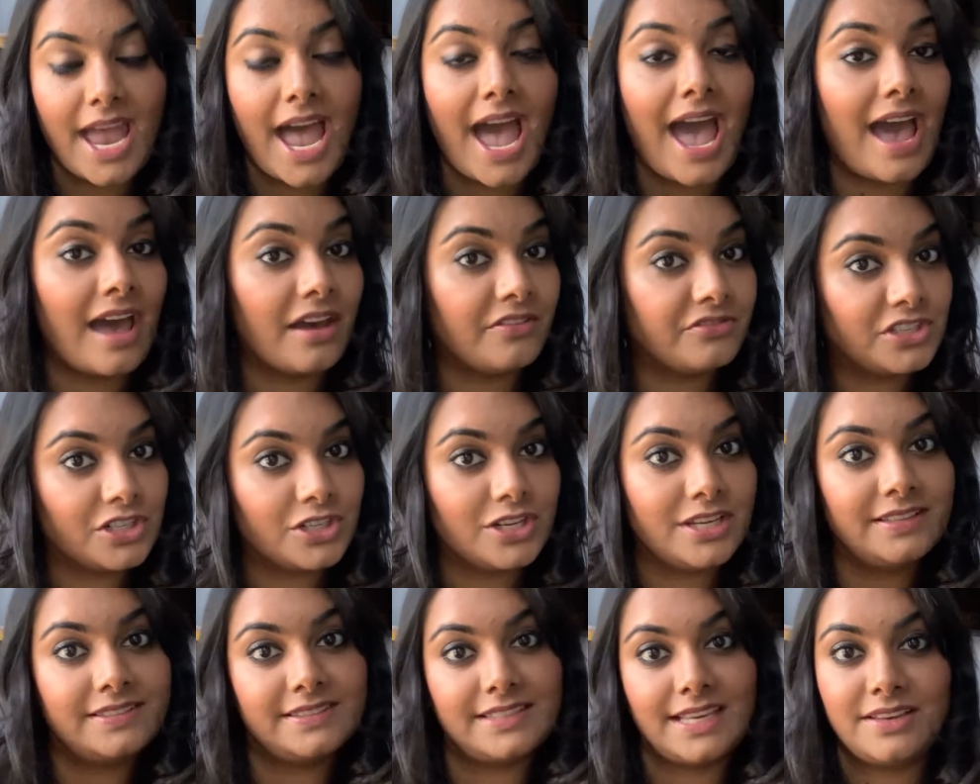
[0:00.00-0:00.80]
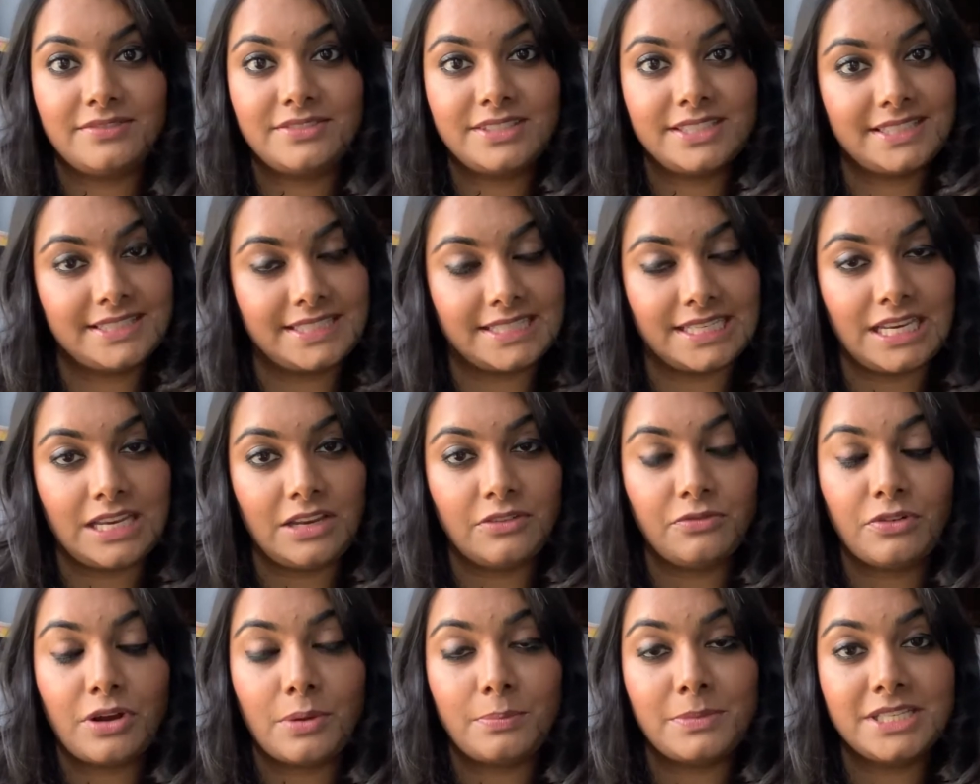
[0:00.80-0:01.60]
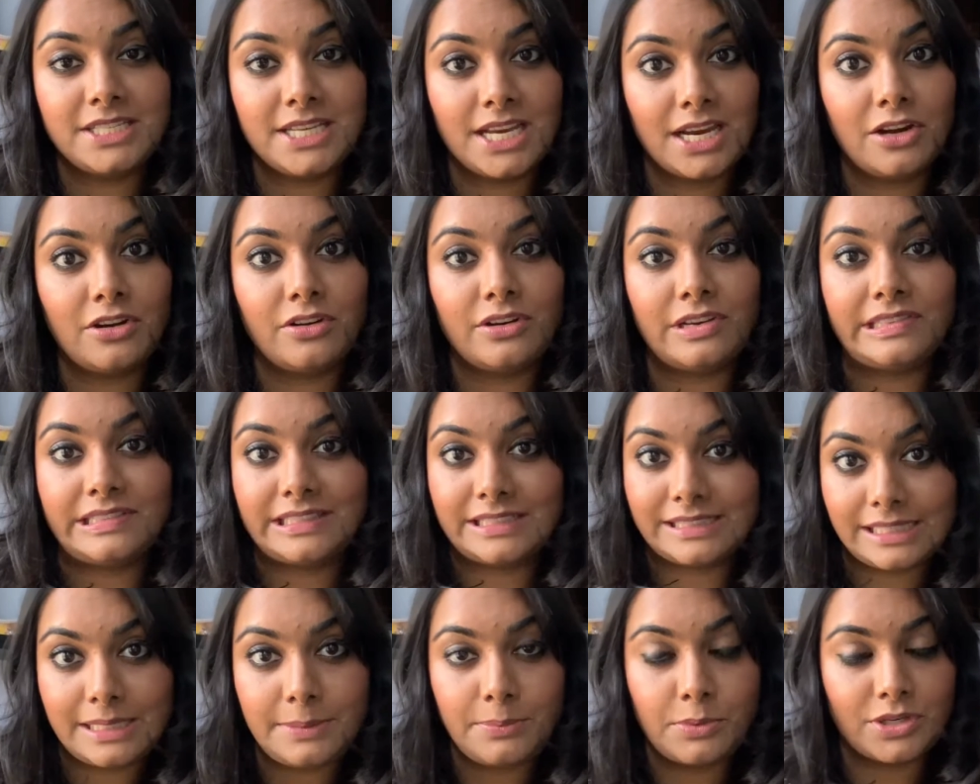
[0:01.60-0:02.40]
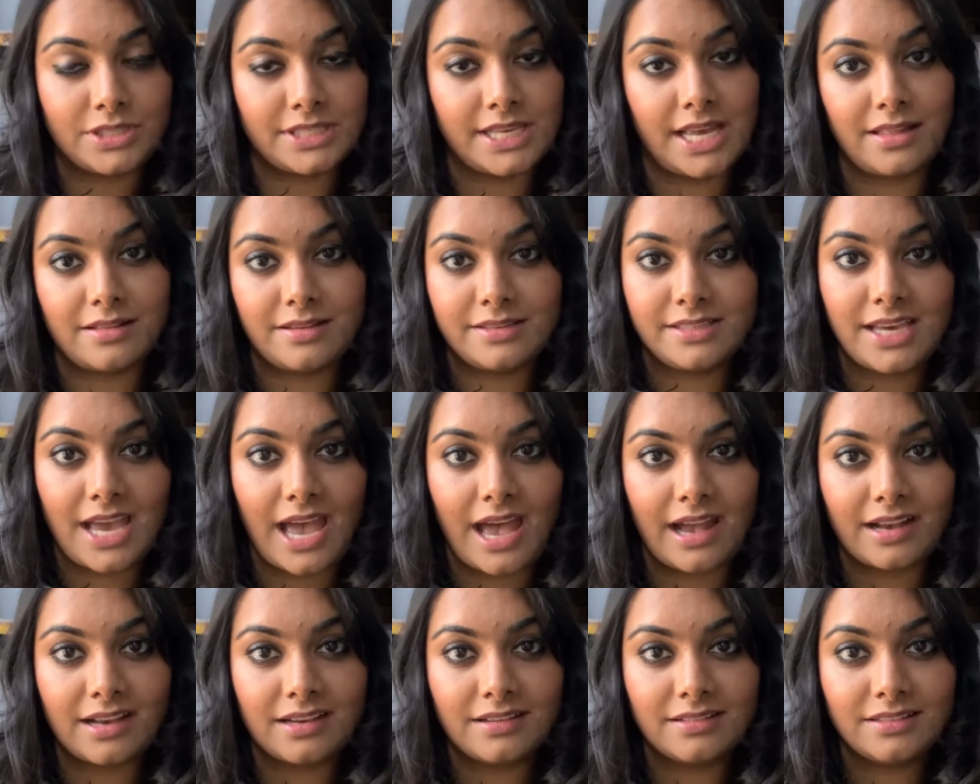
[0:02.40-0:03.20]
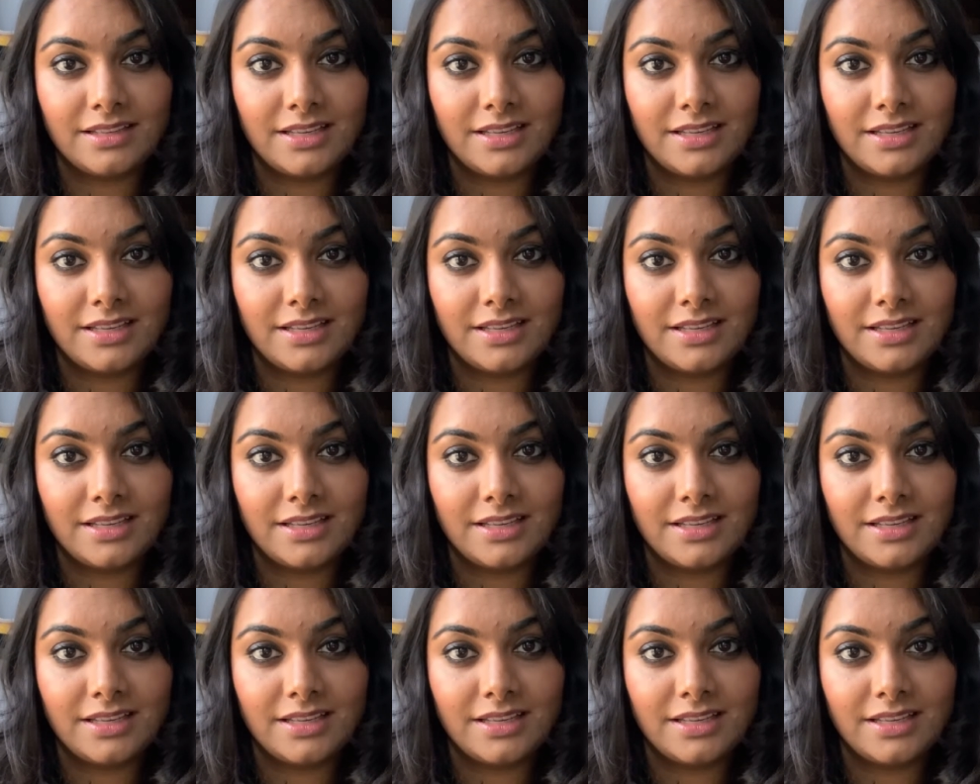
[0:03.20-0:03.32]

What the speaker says: after he saves the city from a terrorist sleeper cell attack.